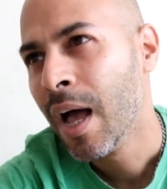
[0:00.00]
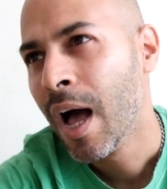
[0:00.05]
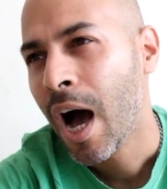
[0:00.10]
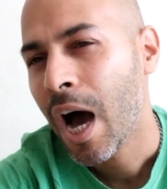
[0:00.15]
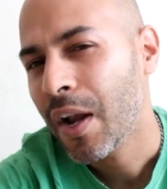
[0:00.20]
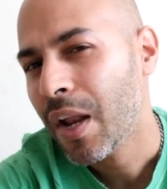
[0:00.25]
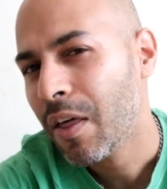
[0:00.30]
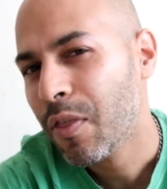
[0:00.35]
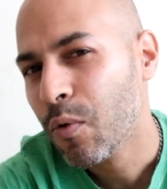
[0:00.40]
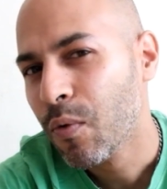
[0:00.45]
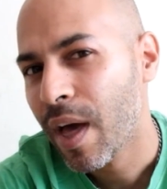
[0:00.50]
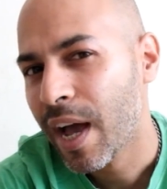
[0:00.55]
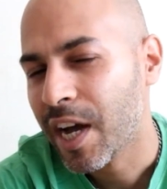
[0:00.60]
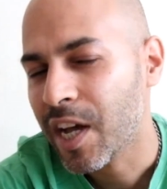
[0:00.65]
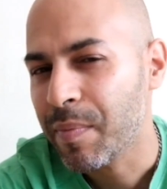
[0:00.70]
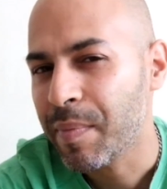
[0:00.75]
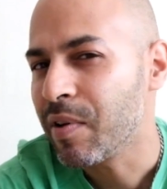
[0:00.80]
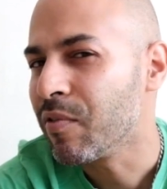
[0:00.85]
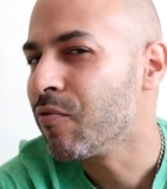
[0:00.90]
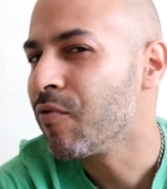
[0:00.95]
And I thought that
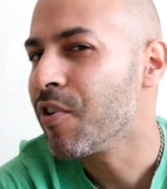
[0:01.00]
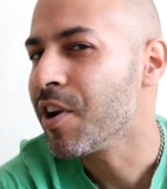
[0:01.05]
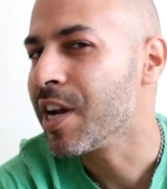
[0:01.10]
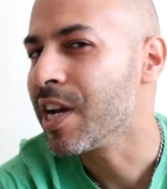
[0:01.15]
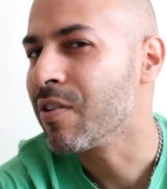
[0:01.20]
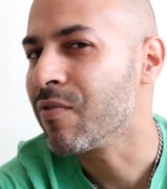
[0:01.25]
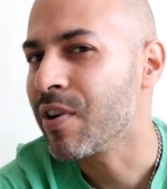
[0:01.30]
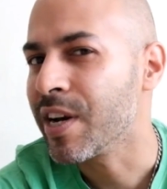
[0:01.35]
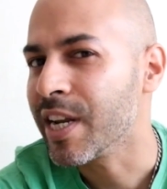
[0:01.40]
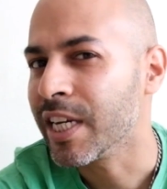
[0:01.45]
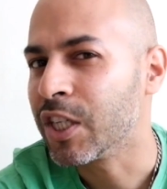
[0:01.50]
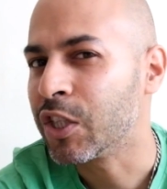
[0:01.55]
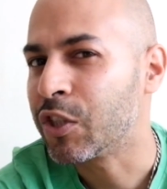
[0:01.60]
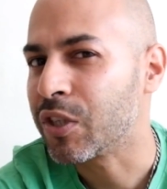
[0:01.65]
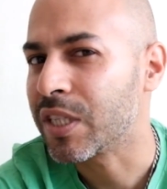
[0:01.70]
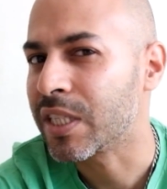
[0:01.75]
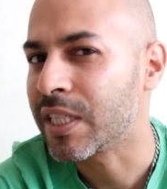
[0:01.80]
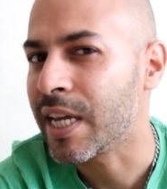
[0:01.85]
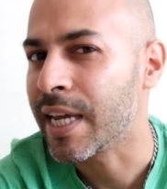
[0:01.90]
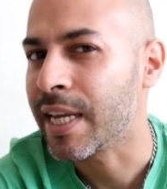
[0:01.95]
could have been really, really
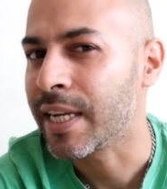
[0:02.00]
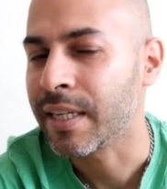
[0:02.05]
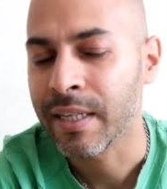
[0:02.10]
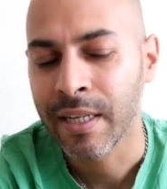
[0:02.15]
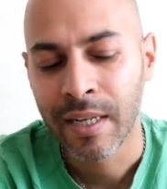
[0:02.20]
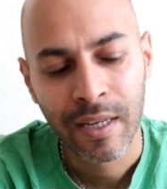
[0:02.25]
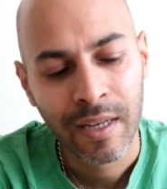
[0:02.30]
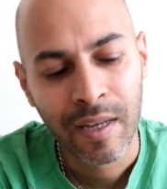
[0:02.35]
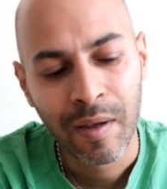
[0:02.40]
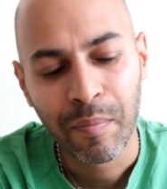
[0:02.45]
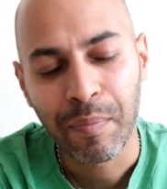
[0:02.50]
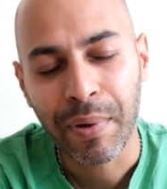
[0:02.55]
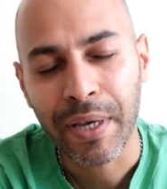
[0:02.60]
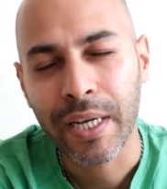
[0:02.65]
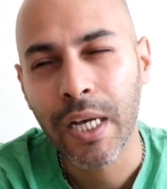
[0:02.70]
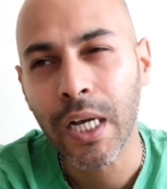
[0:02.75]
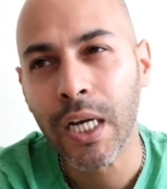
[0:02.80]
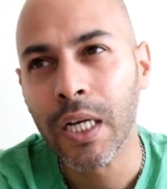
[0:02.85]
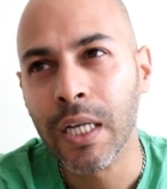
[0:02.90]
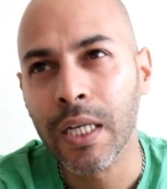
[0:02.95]
interesting,
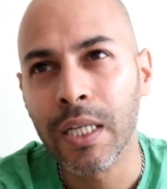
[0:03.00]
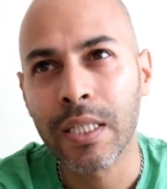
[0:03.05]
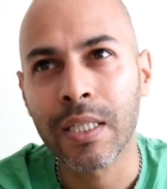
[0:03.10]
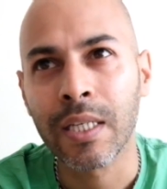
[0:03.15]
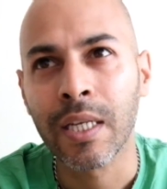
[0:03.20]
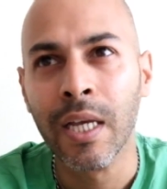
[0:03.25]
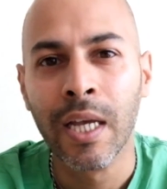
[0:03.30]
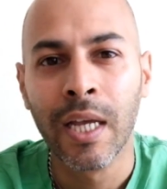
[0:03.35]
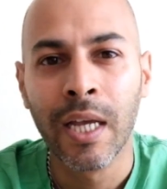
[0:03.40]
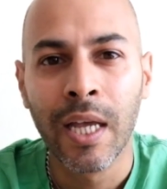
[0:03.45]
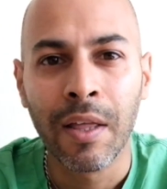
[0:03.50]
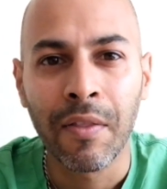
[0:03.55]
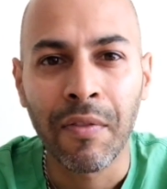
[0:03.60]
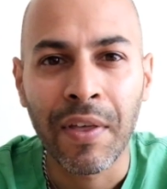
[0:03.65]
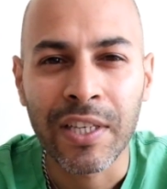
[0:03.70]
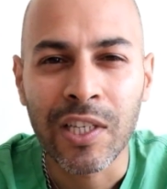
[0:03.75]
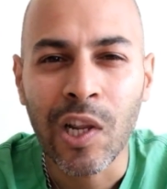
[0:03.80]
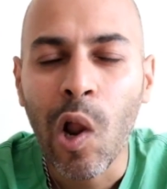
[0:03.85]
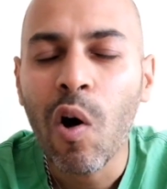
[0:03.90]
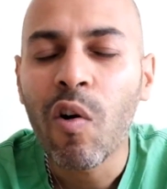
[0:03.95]
because
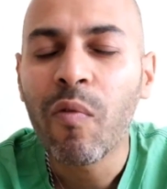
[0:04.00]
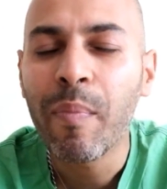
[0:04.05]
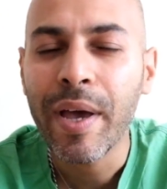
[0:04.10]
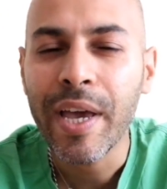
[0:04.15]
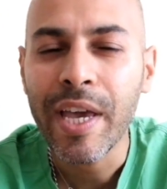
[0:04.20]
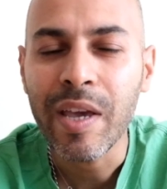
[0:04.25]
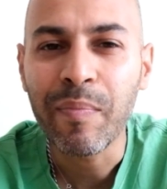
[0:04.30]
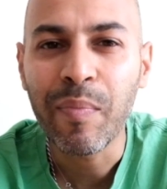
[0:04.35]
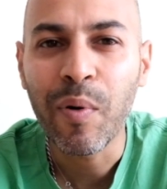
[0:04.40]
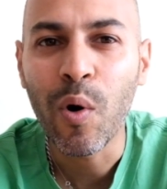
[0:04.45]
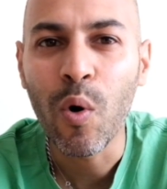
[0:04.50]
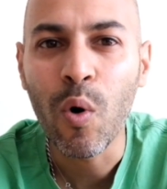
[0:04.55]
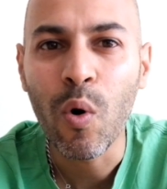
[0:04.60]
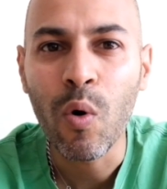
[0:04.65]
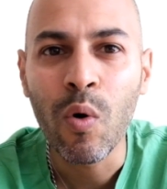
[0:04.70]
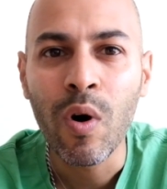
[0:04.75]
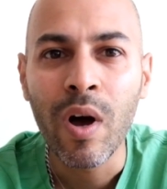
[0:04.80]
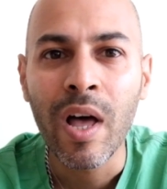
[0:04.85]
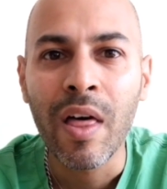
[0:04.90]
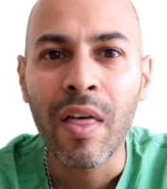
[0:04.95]
there's a lot of
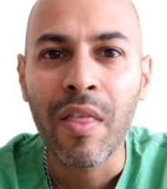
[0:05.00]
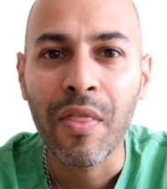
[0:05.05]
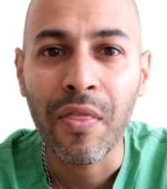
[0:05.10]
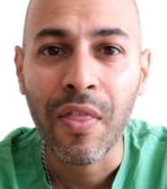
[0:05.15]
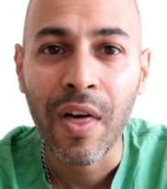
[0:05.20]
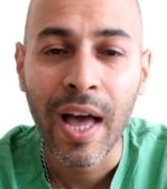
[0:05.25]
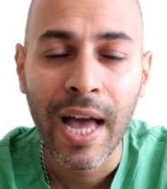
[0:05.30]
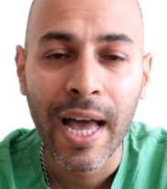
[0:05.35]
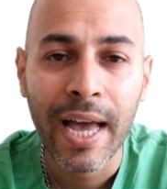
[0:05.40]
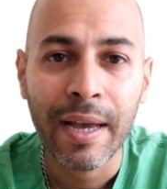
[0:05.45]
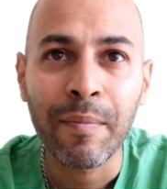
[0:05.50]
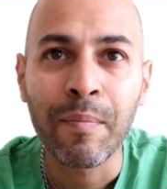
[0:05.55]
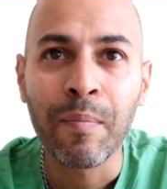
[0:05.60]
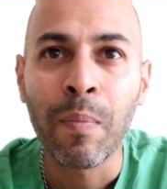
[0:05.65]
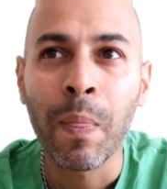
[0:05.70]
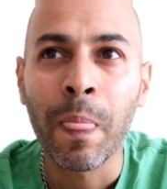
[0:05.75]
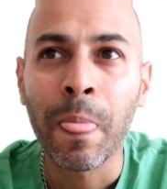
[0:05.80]
people that